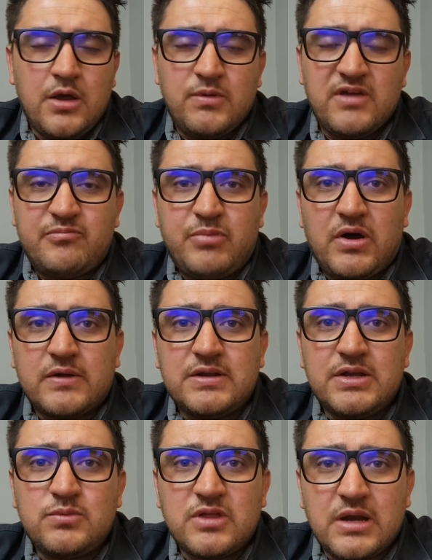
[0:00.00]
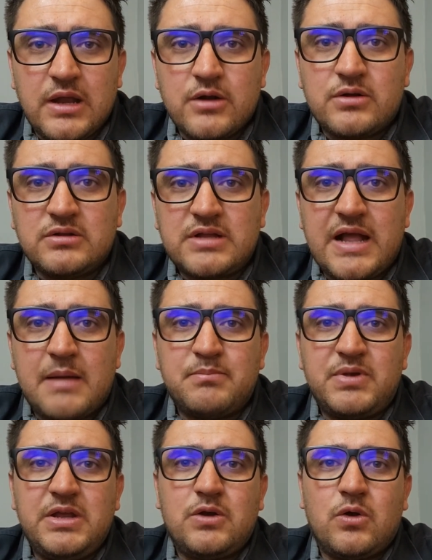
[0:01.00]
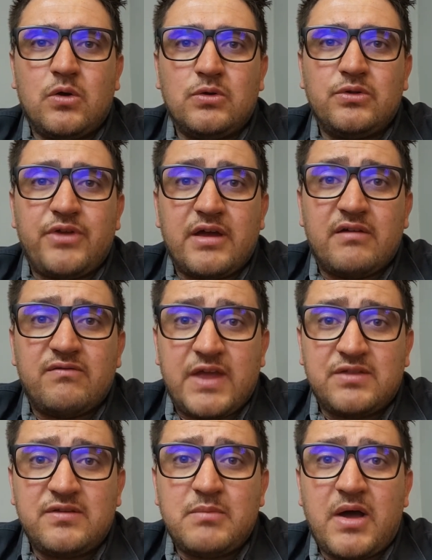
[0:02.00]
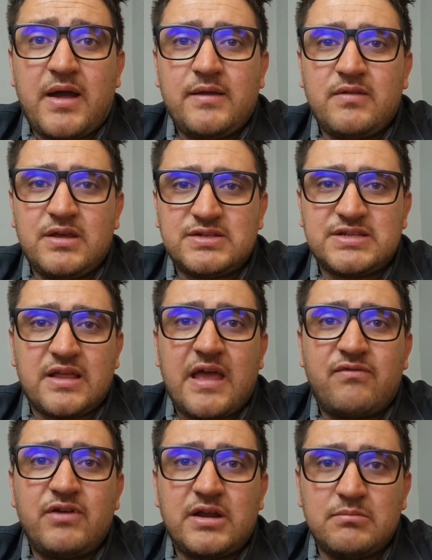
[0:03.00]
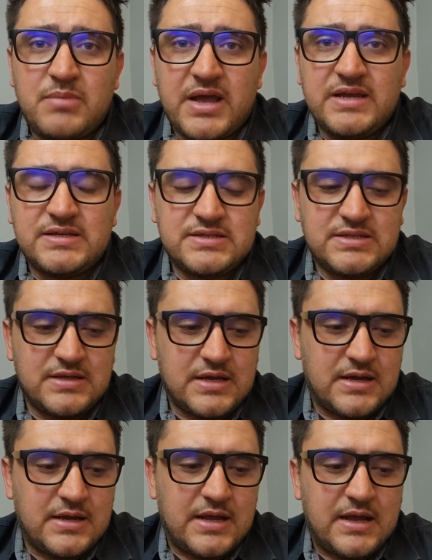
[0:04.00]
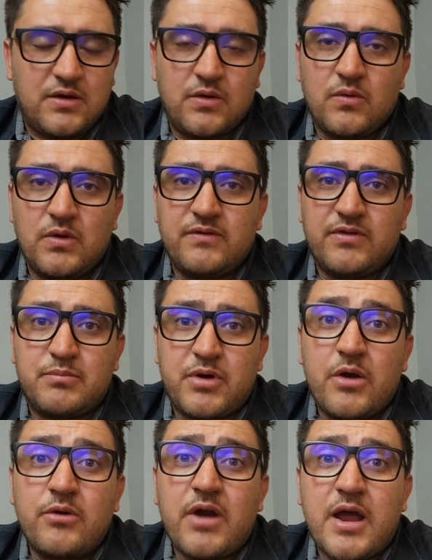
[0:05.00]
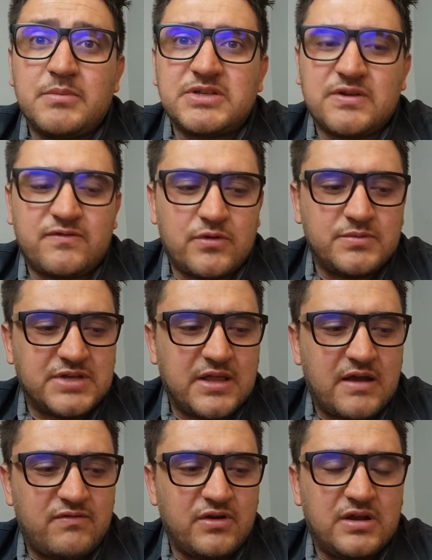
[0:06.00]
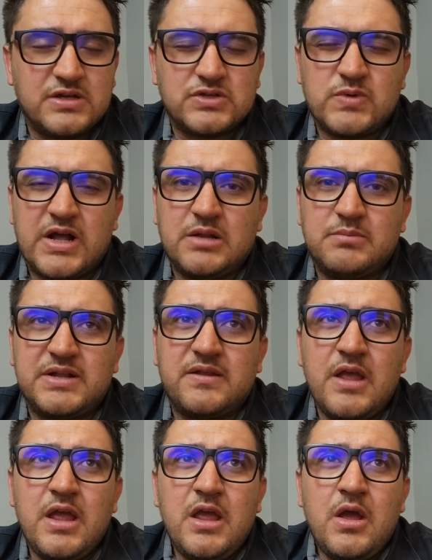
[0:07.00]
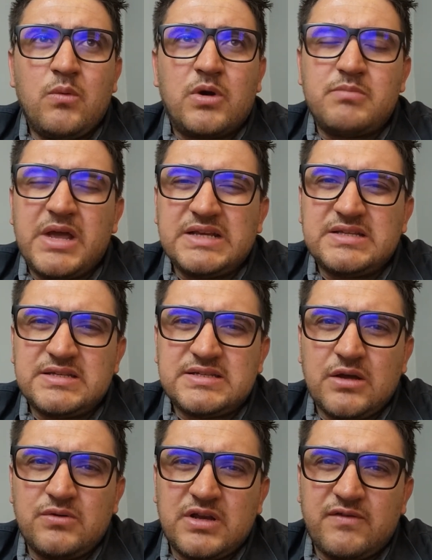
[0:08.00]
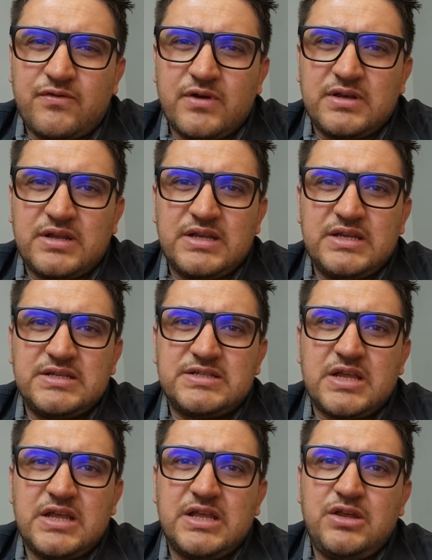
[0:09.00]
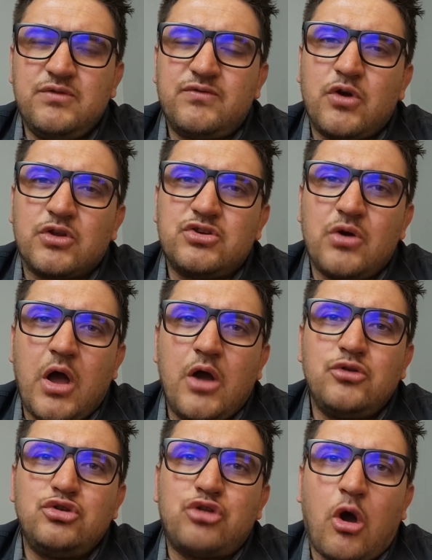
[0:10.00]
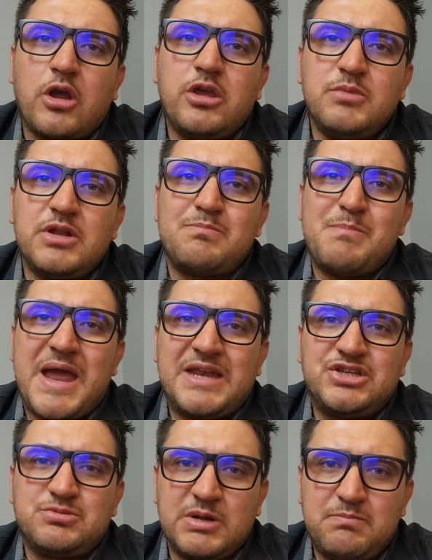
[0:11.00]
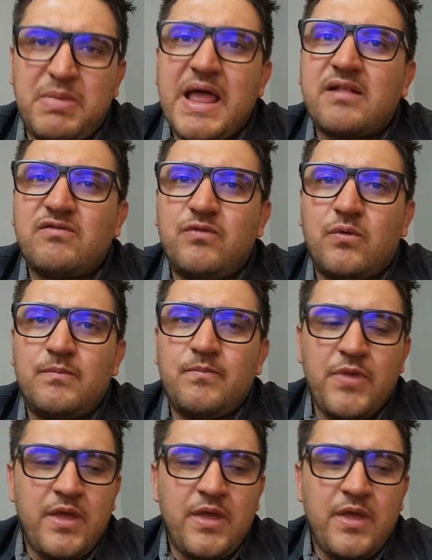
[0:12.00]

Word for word: We have partnered with a local company called uh, Vectormind. They're South African based, uh, and all of the programmers are from South Africa as well. But what makes this so different is you've got your own document management platform.